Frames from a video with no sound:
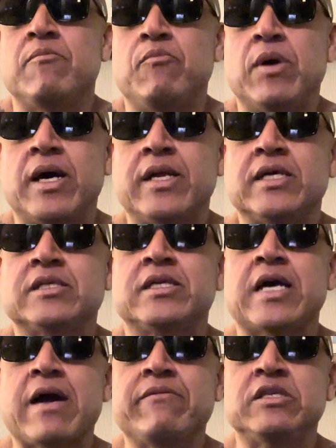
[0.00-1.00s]
But it's
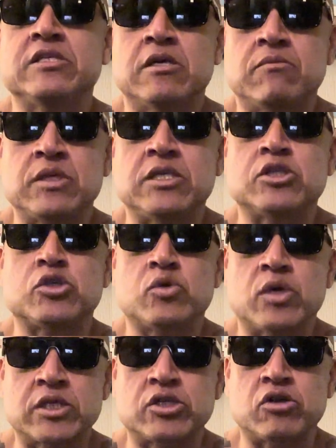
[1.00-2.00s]
having something
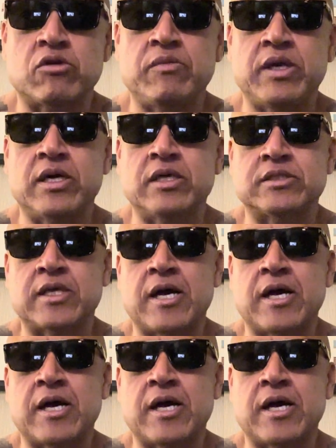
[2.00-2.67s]
structured because